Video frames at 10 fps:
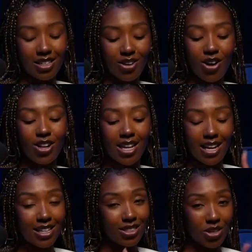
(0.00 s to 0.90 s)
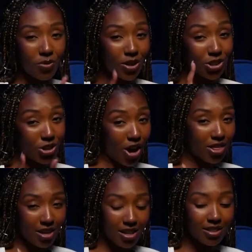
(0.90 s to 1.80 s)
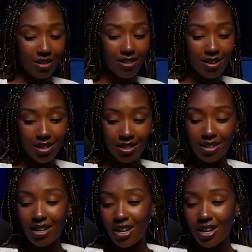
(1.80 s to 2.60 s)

y'all let us know what y'all thoughts are.